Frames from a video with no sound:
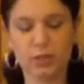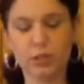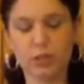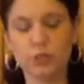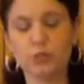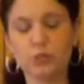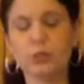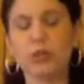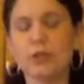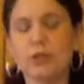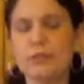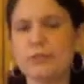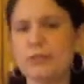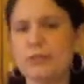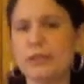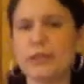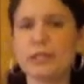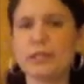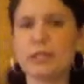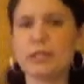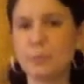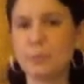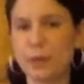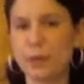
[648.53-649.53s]
You can also
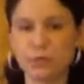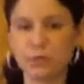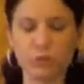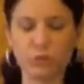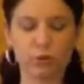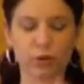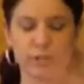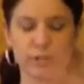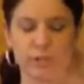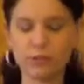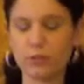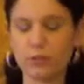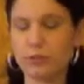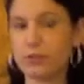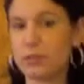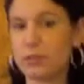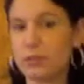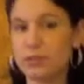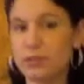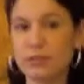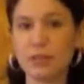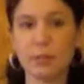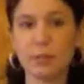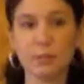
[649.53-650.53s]
get spice grinders,
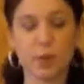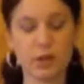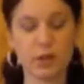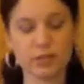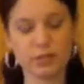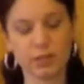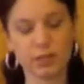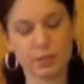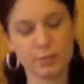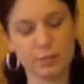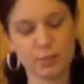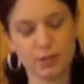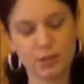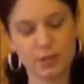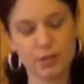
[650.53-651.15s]
same concept.